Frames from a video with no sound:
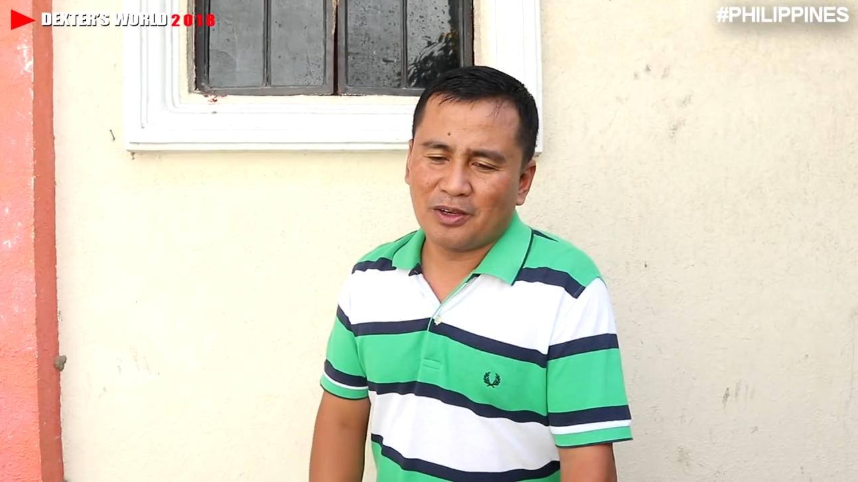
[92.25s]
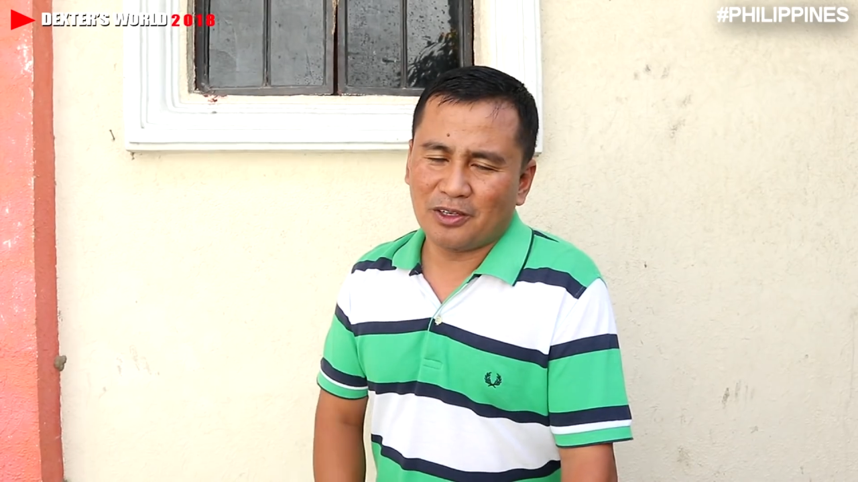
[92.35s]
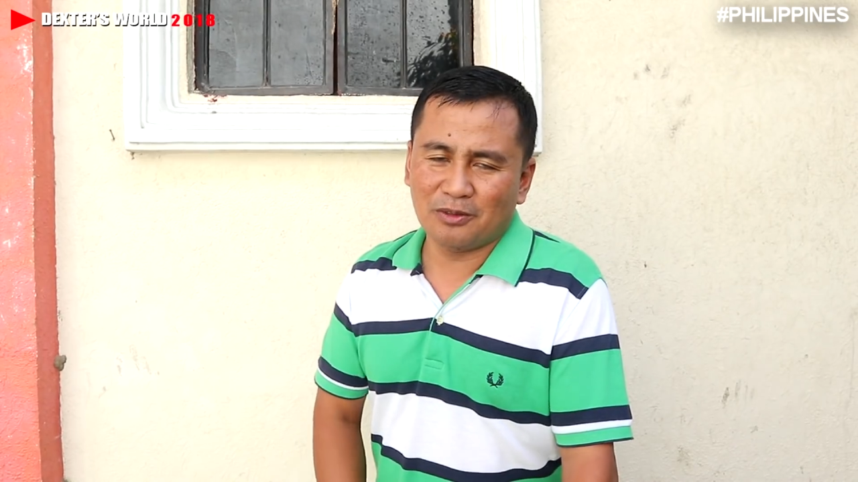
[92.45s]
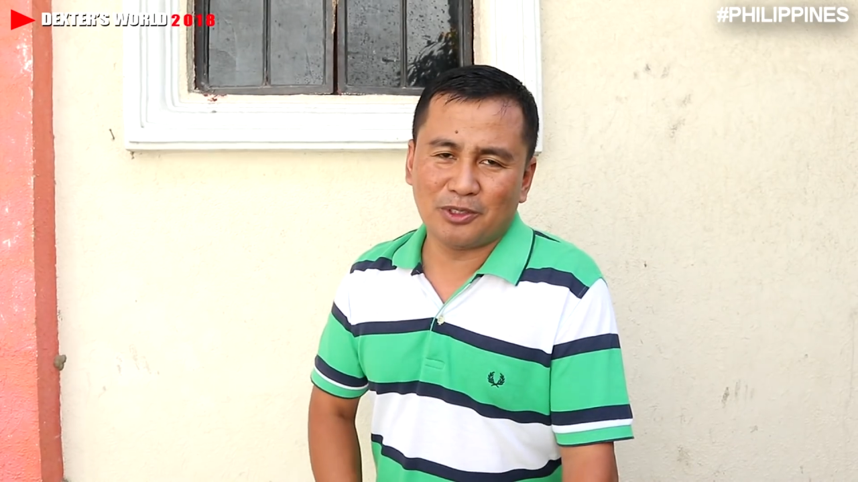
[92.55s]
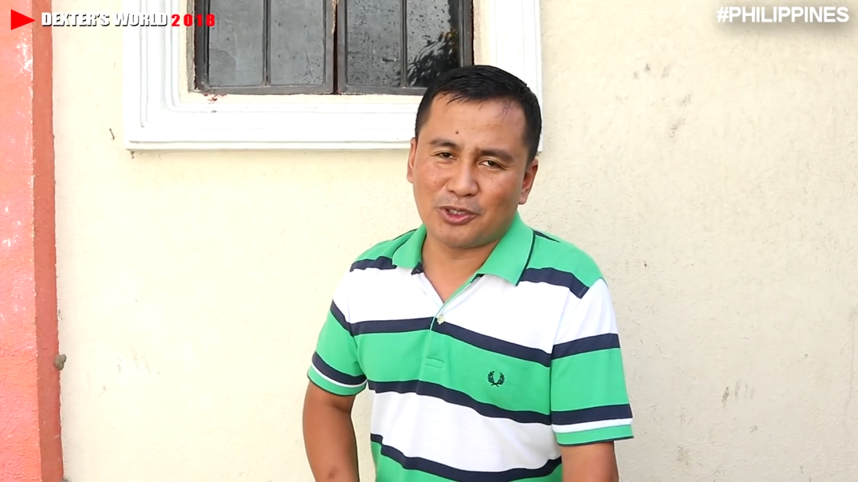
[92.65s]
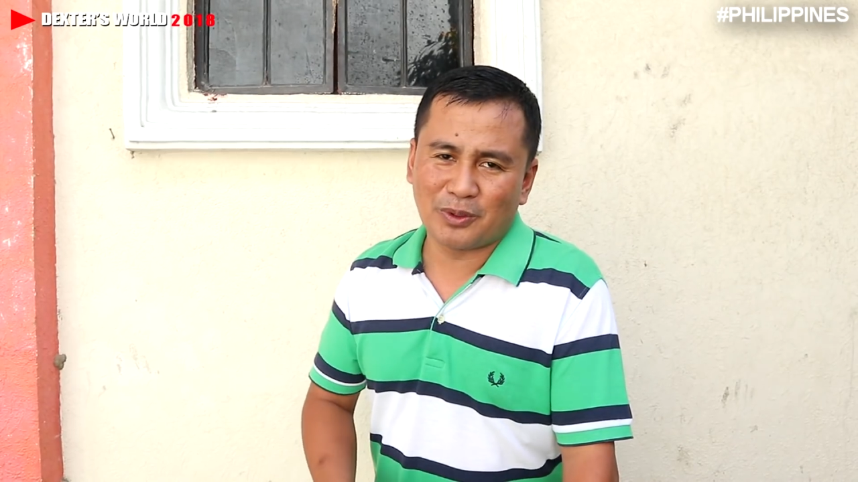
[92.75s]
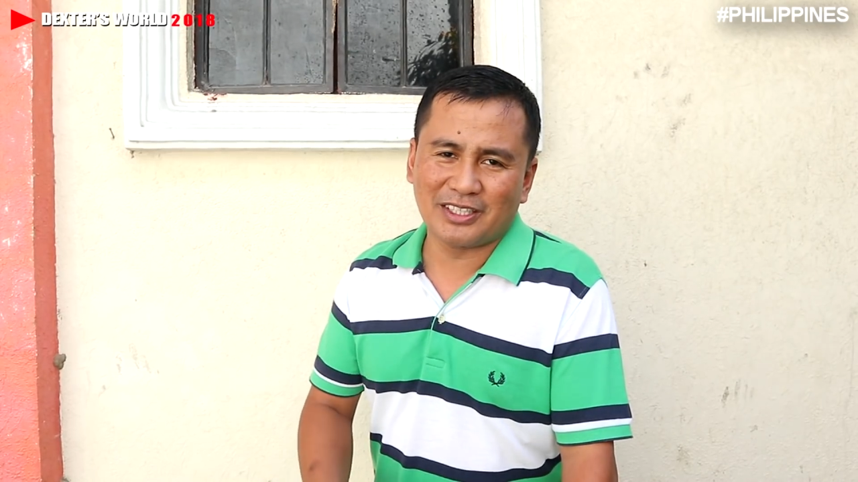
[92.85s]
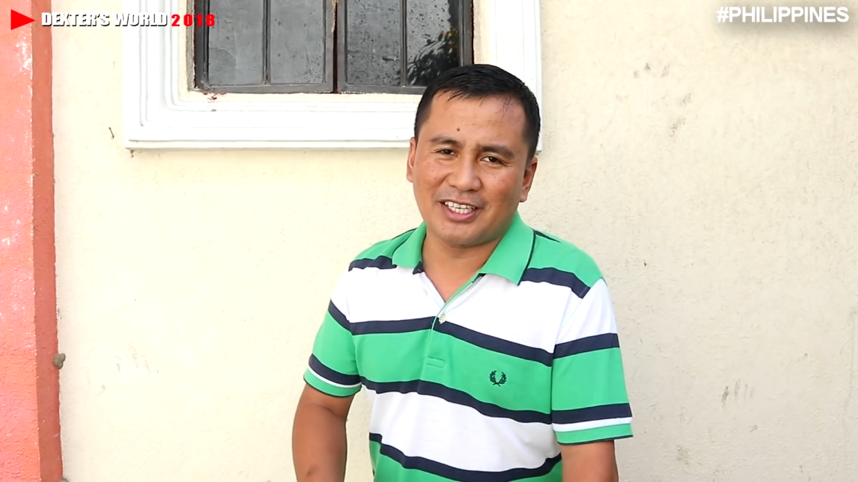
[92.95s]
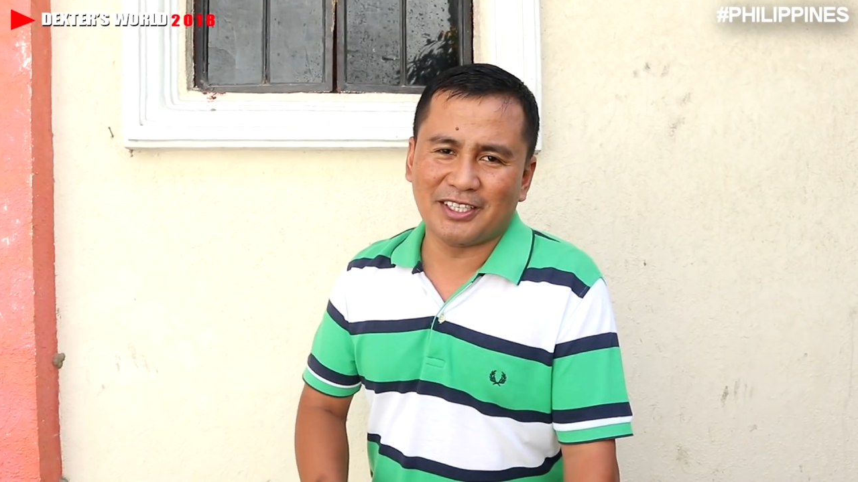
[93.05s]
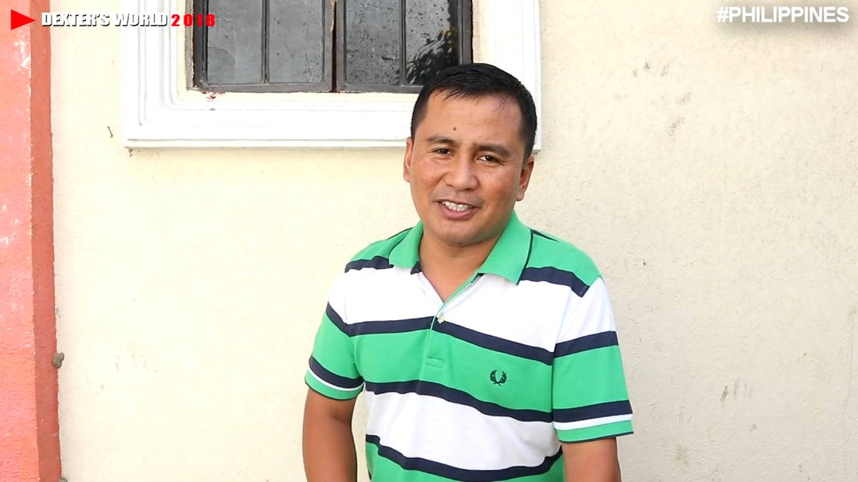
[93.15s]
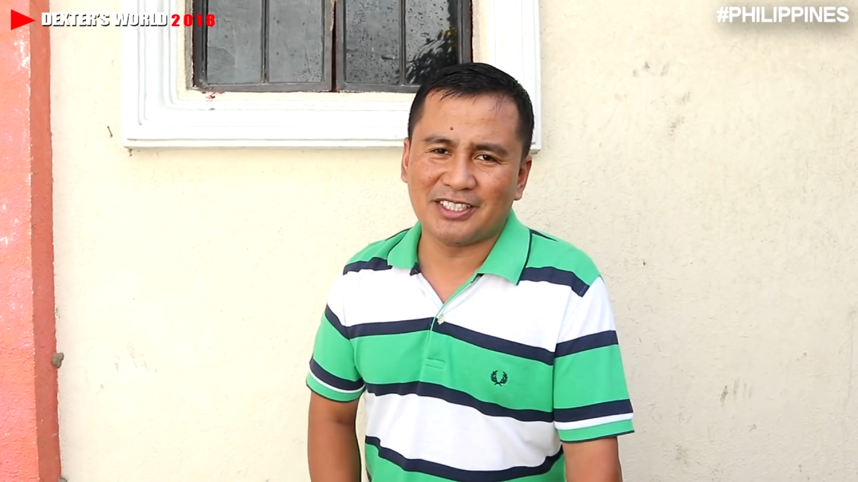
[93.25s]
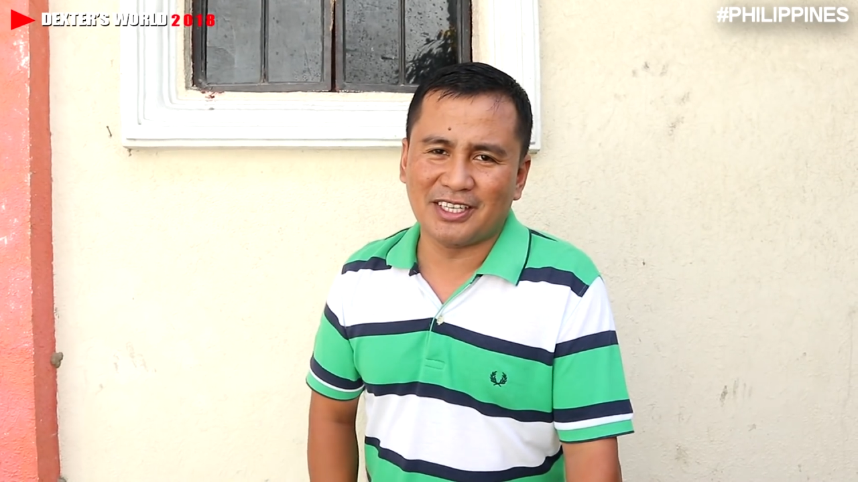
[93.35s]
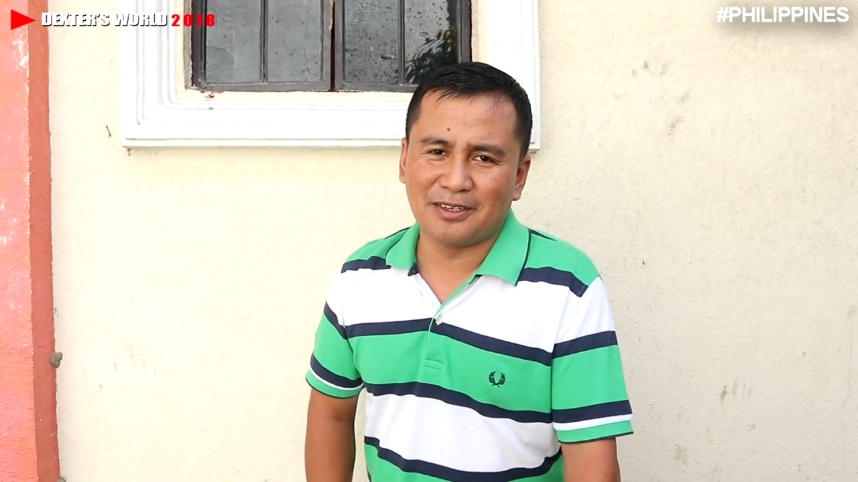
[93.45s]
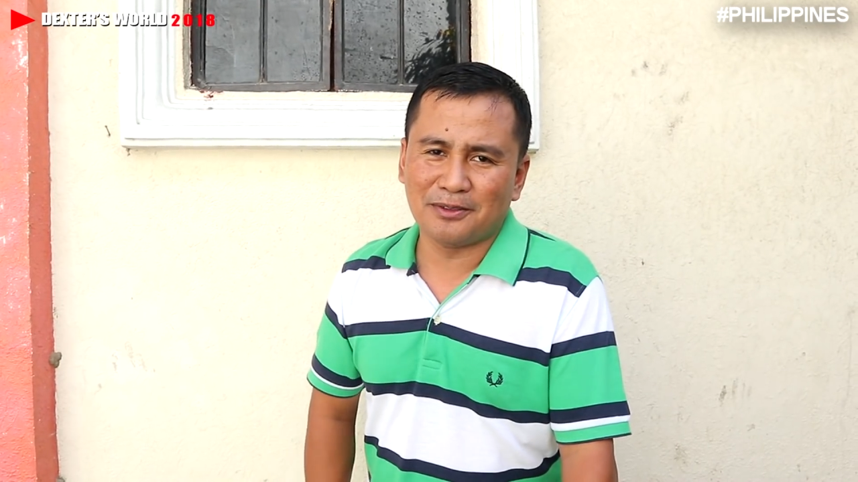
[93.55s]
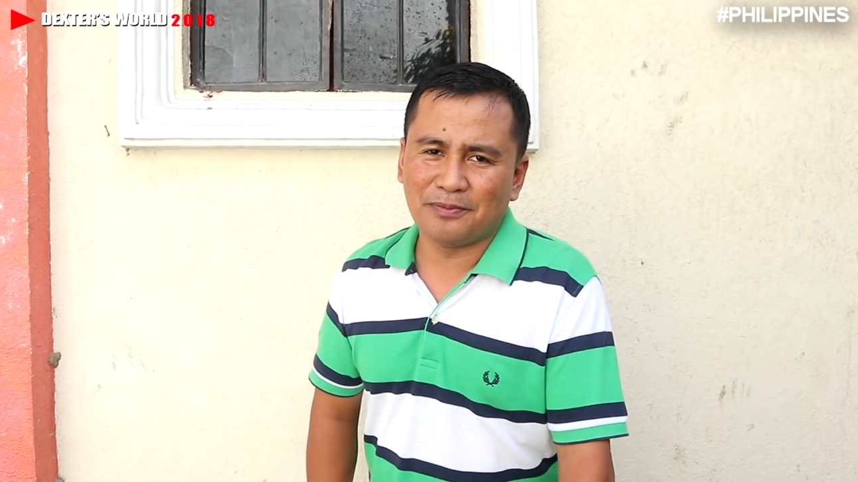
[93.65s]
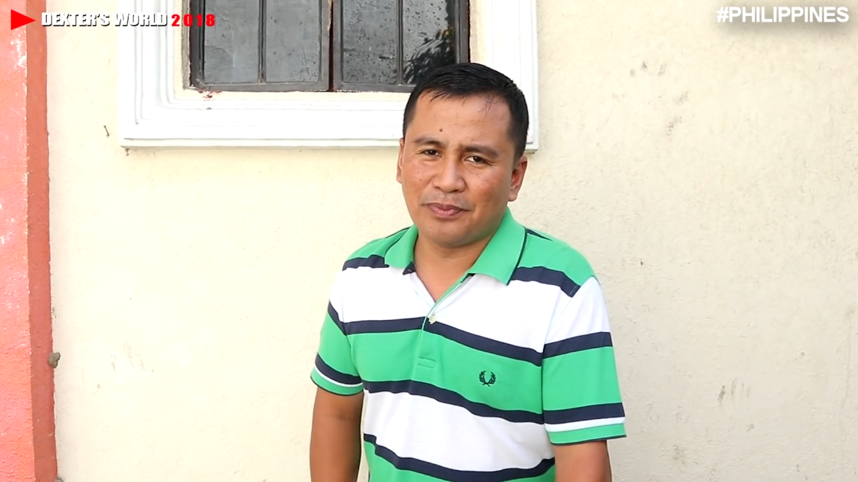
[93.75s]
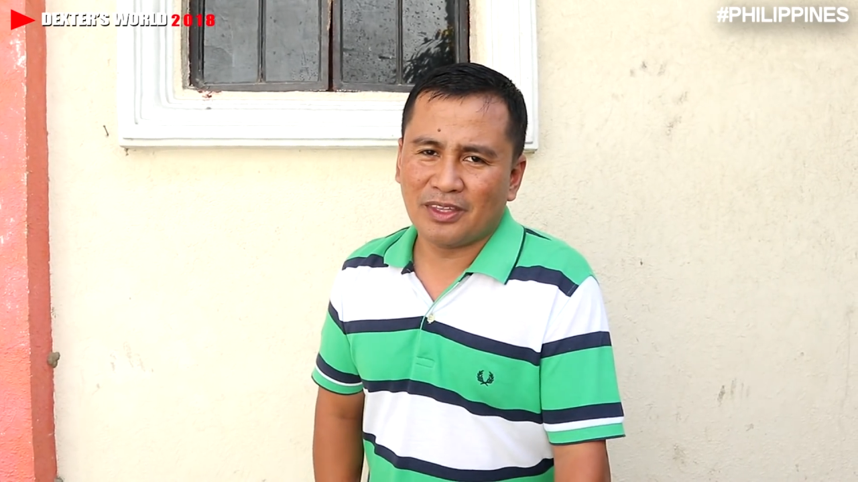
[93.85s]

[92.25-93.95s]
almost 20 years now,